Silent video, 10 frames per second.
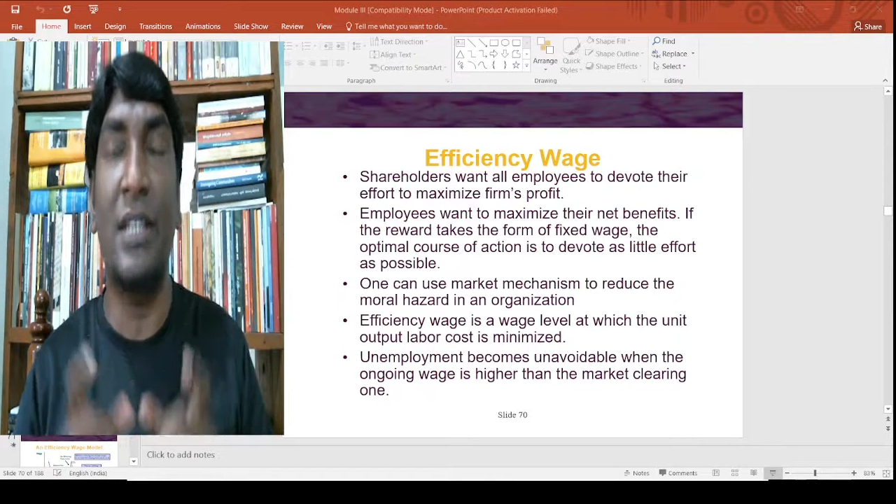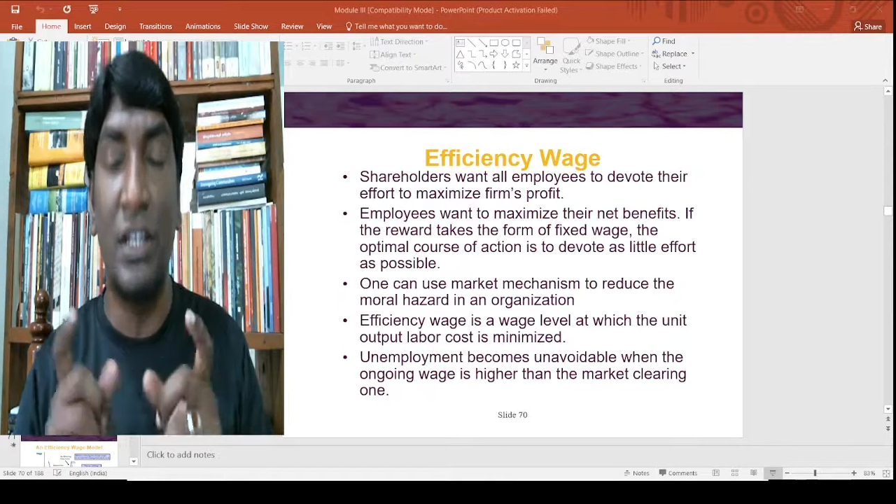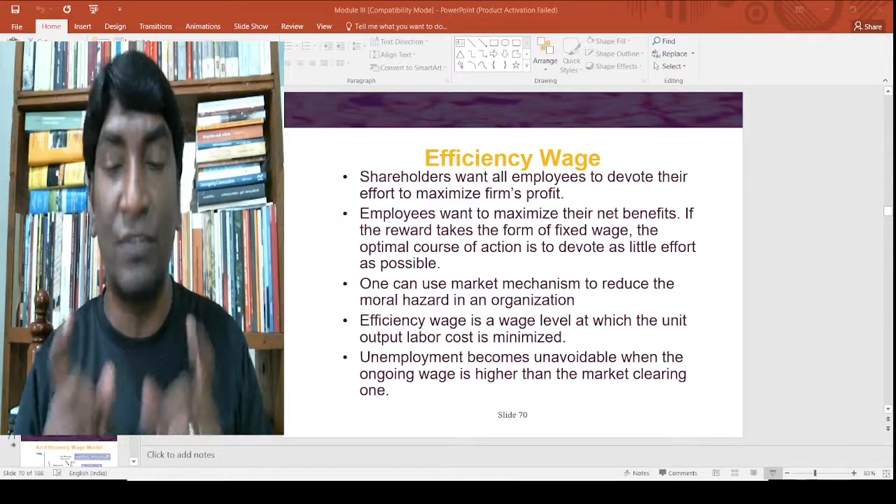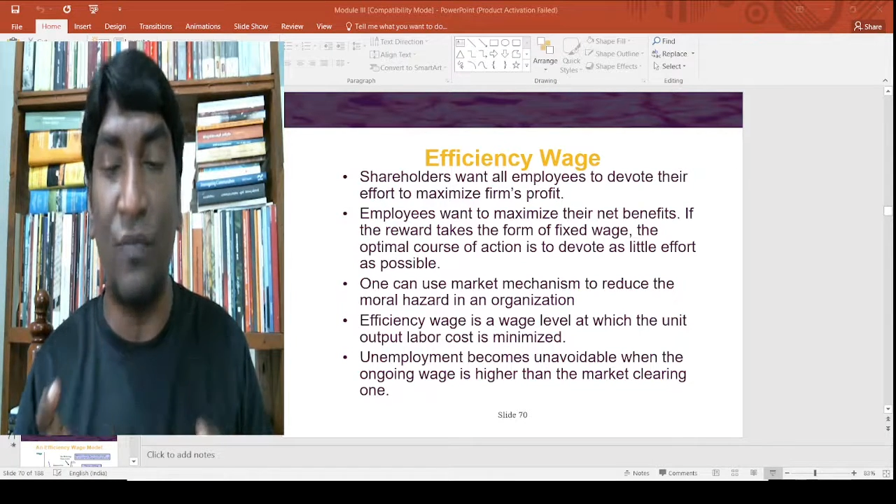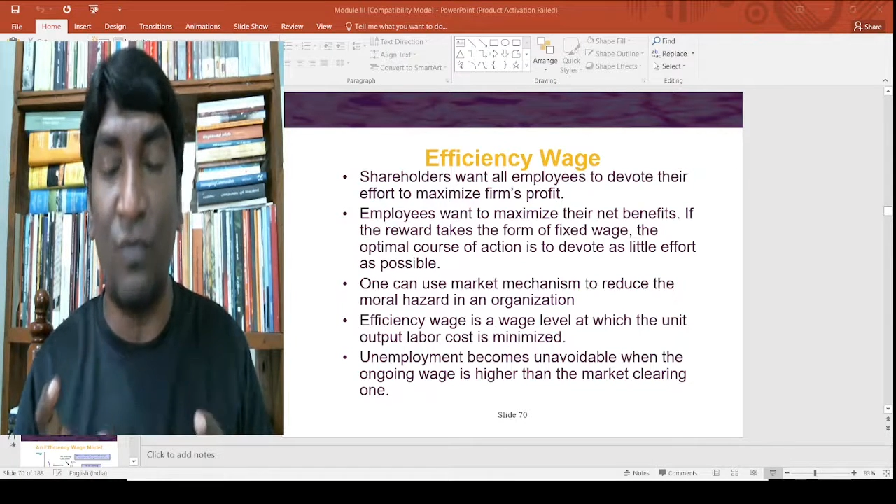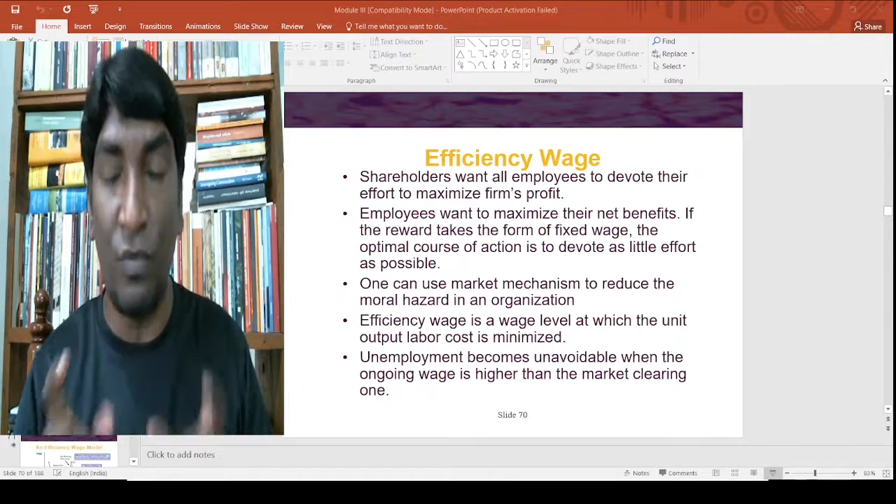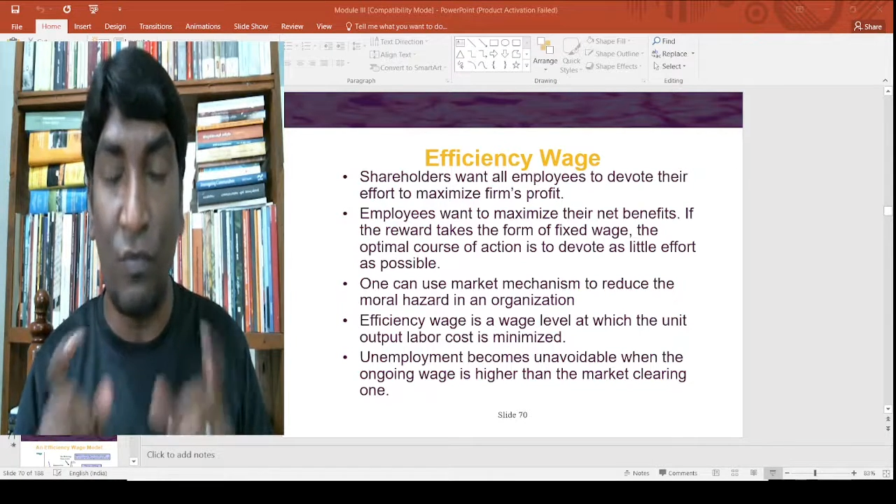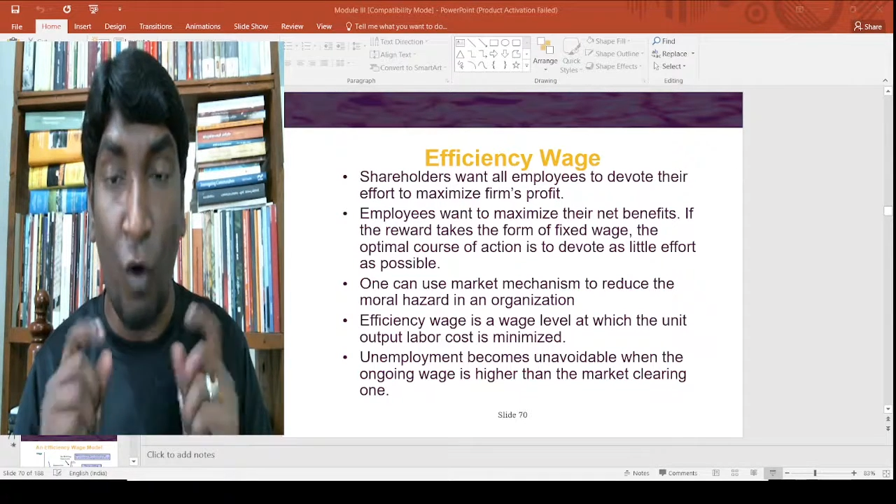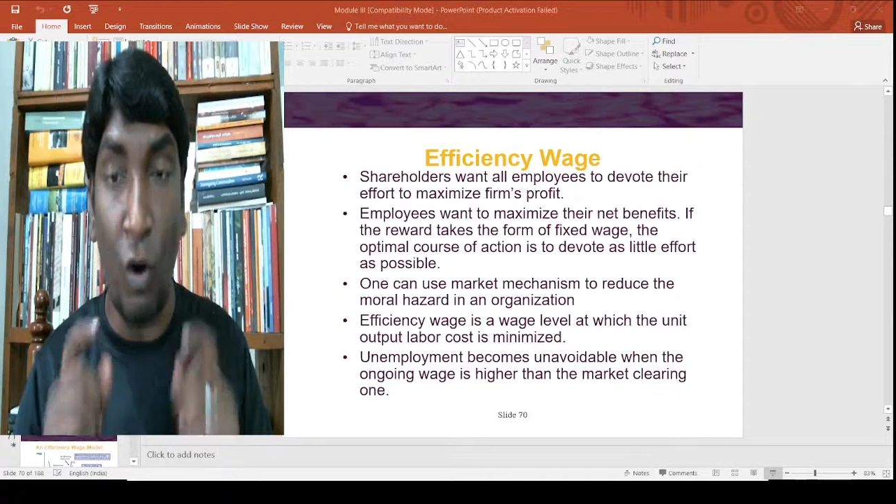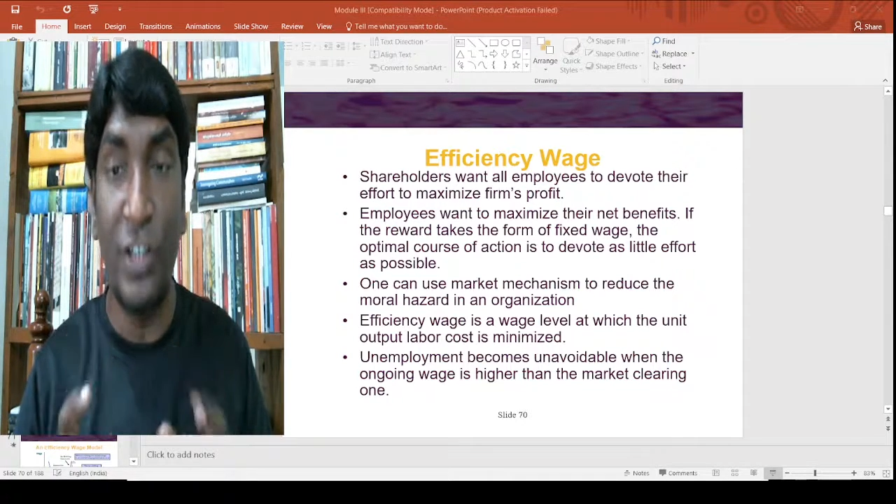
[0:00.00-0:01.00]

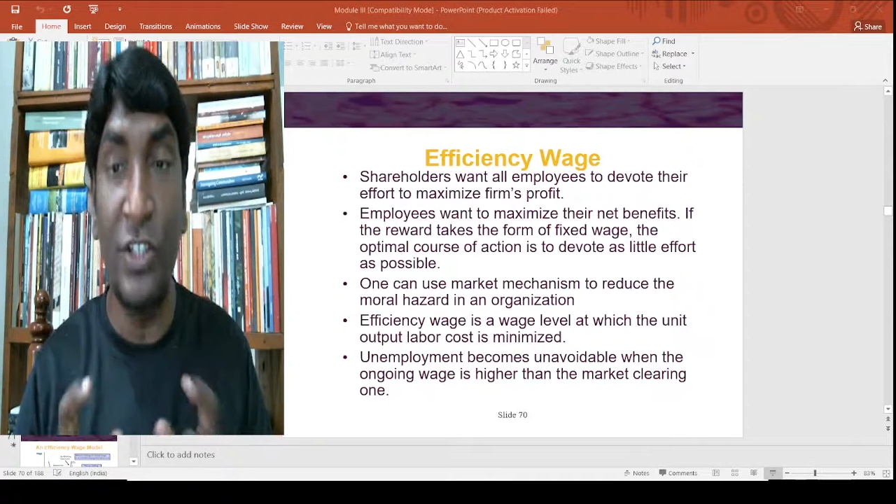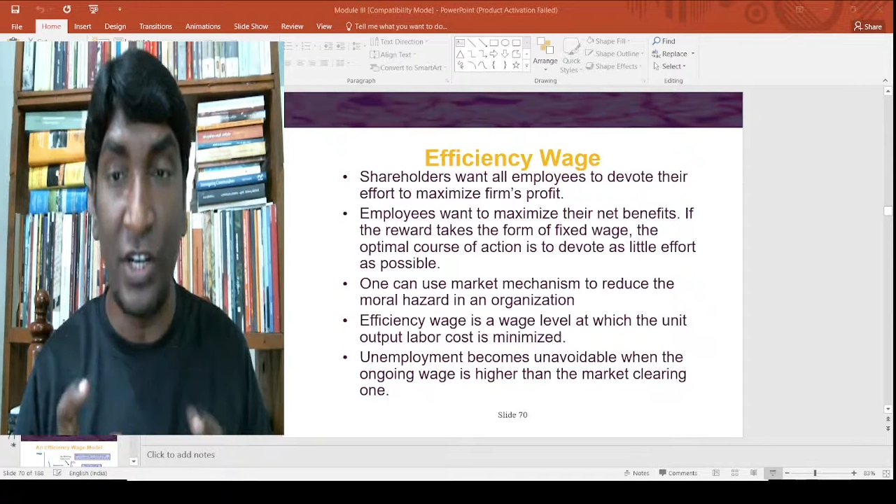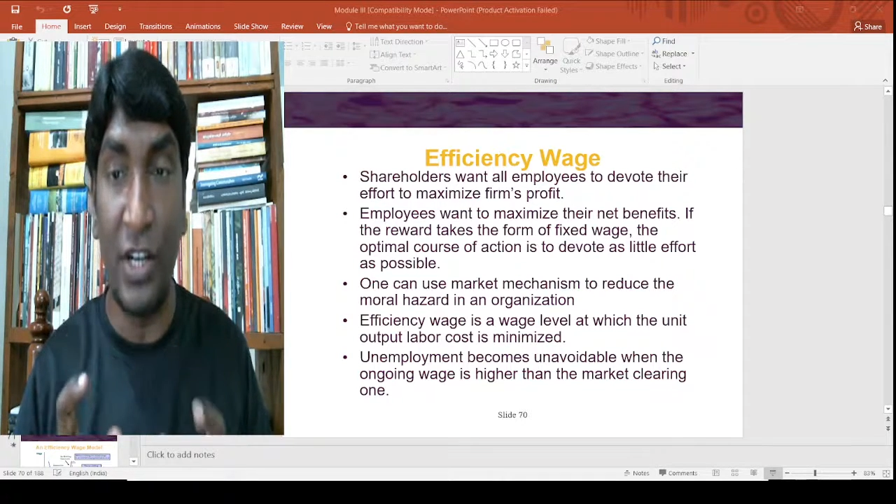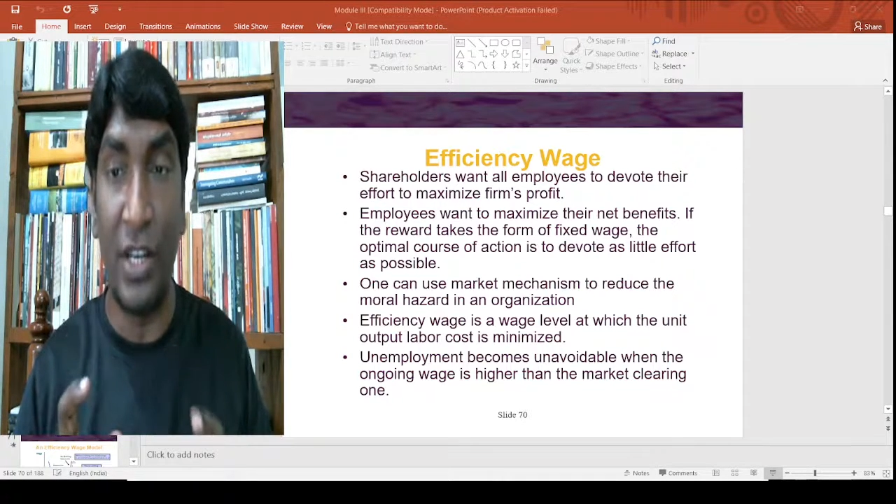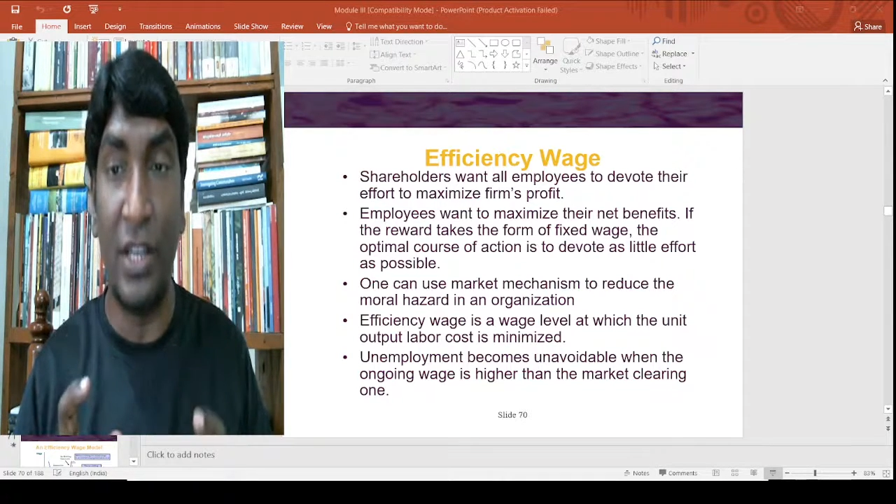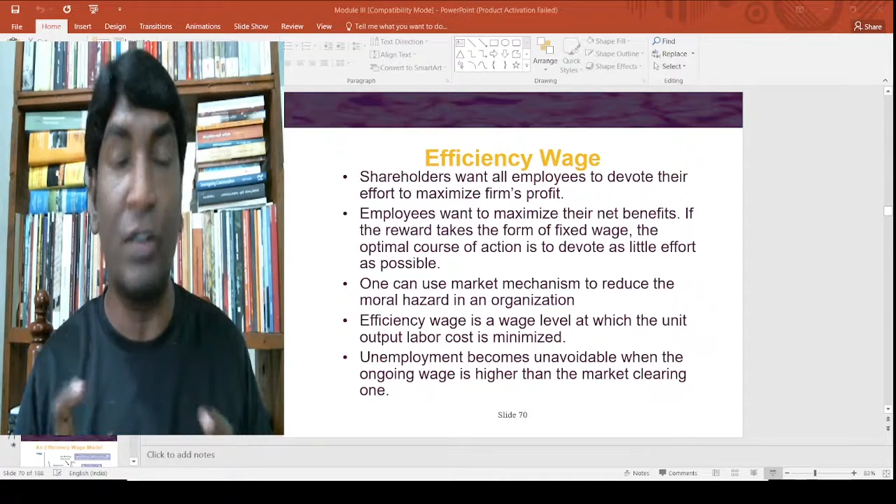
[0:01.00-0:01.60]
involuntary,